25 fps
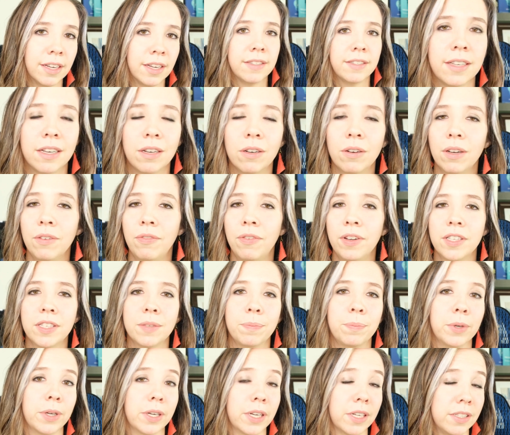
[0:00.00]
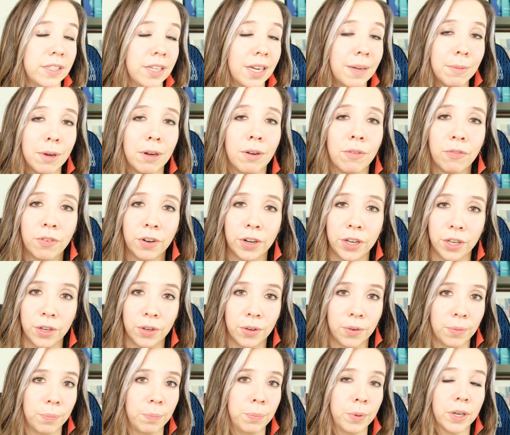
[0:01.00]
So if it's book a demo for
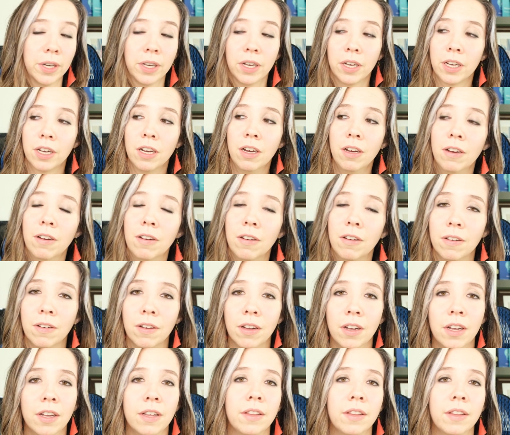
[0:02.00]
you, book a call,